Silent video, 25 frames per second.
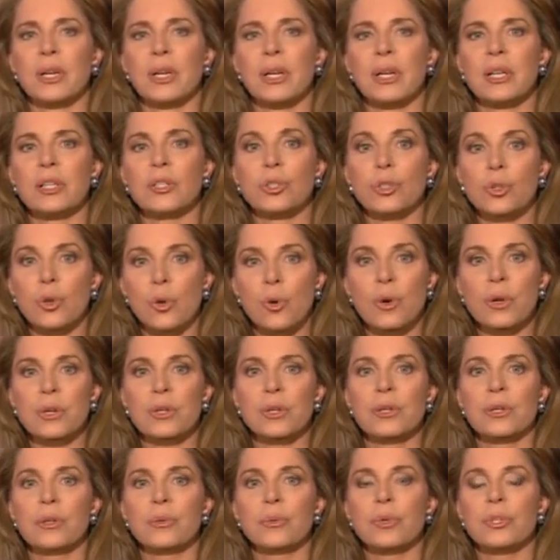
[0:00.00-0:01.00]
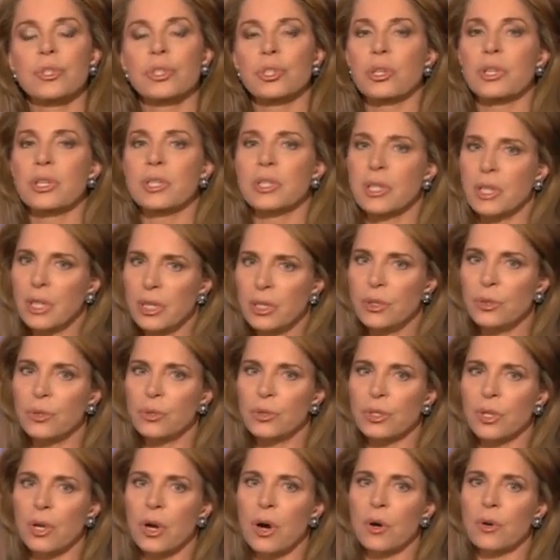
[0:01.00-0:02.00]
In Jordan, which
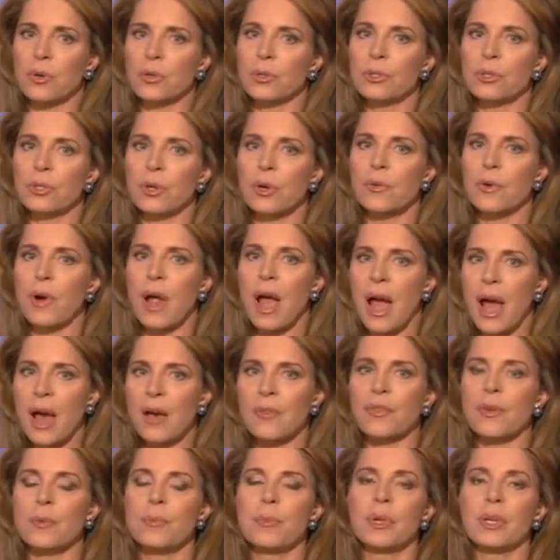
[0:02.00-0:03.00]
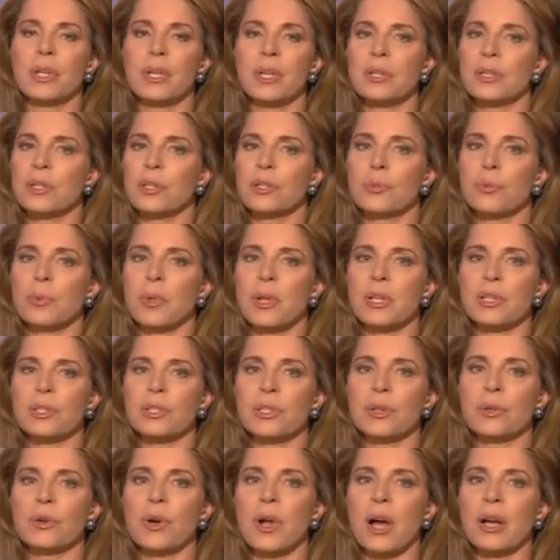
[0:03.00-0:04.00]
continues to host over 500,000
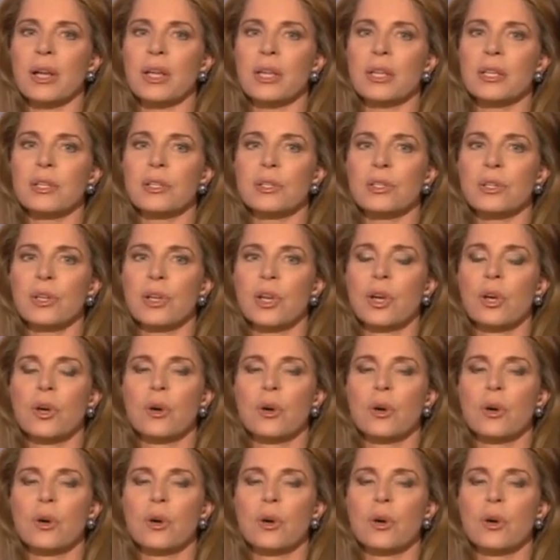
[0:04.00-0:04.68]
displaced Iraqis,